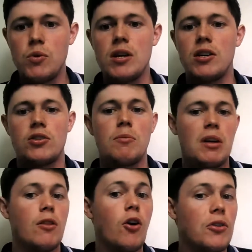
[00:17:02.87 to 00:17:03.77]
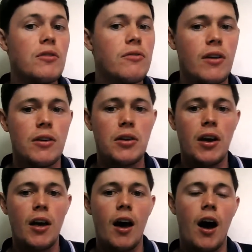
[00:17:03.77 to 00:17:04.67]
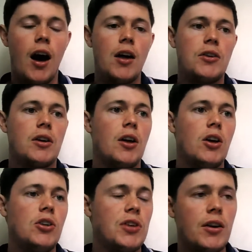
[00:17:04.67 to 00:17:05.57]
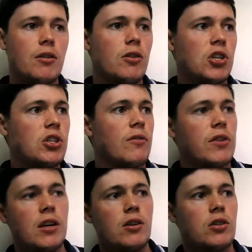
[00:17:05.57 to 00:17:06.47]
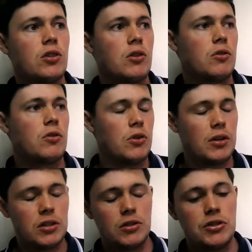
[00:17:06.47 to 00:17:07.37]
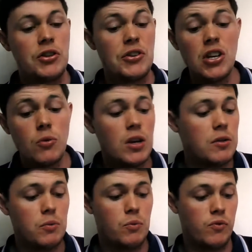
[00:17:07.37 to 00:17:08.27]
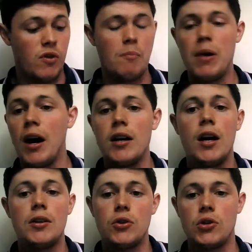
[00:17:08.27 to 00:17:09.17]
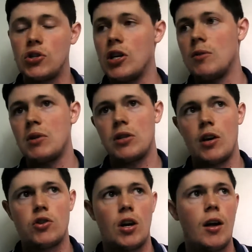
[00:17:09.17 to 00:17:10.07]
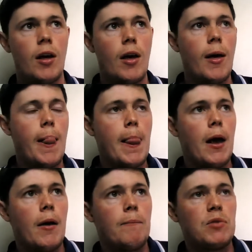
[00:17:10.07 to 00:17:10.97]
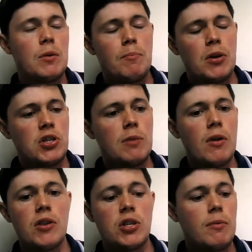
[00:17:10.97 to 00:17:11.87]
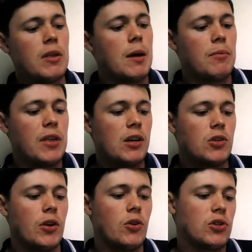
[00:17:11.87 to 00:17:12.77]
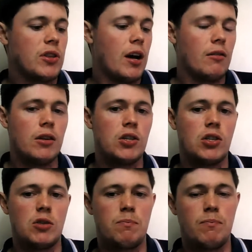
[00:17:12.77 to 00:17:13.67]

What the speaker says: week is going to be a lot different. And he's had a list of things to deal with, from Payet to the stadium, etc. But some of them things on that list is